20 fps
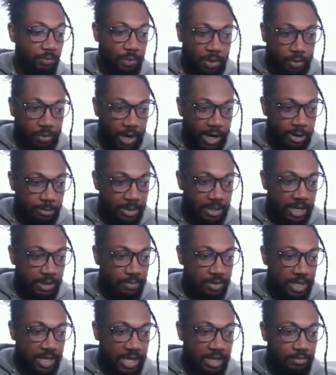requirement that
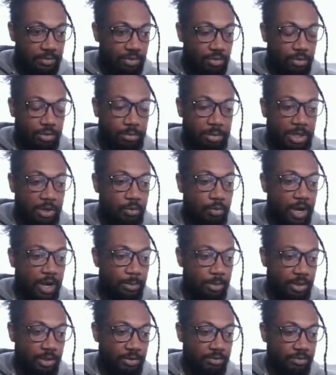we have in order to be
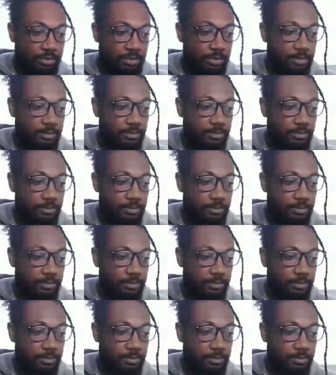cooperative: